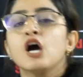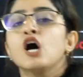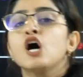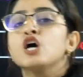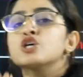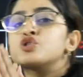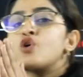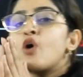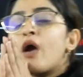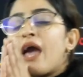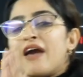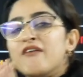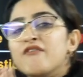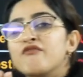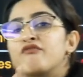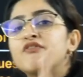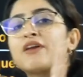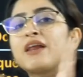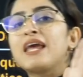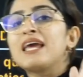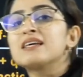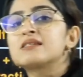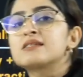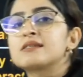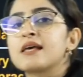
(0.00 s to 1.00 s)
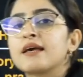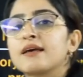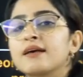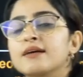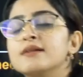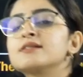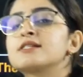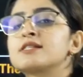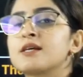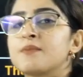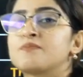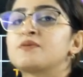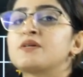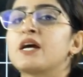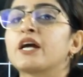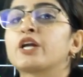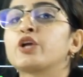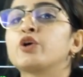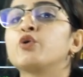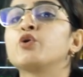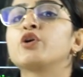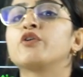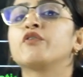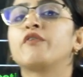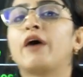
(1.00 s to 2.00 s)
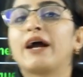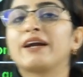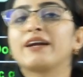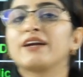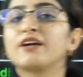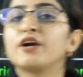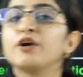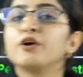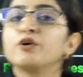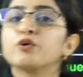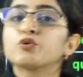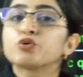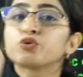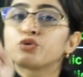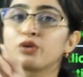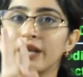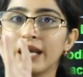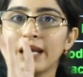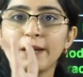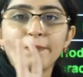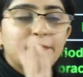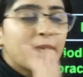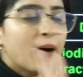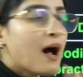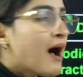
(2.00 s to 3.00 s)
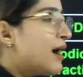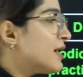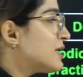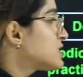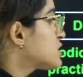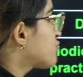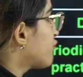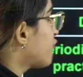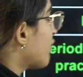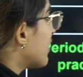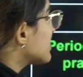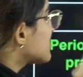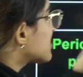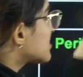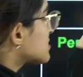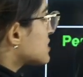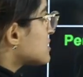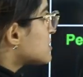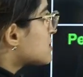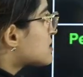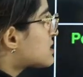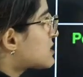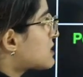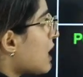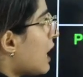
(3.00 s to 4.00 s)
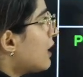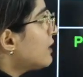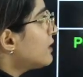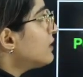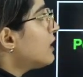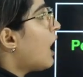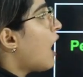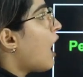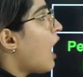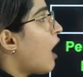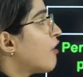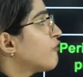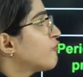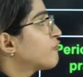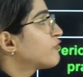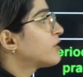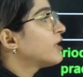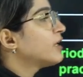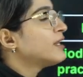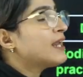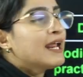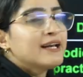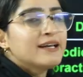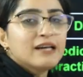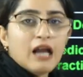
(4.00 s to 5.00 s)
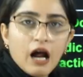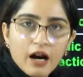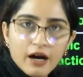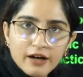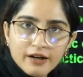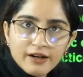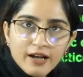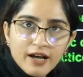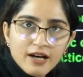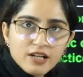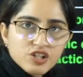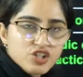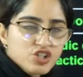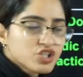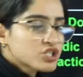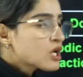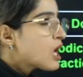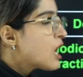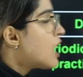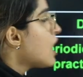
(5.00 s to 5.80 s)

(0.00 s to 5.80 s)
So every single subject you divided into 3 parts. First is done, half done and untouched.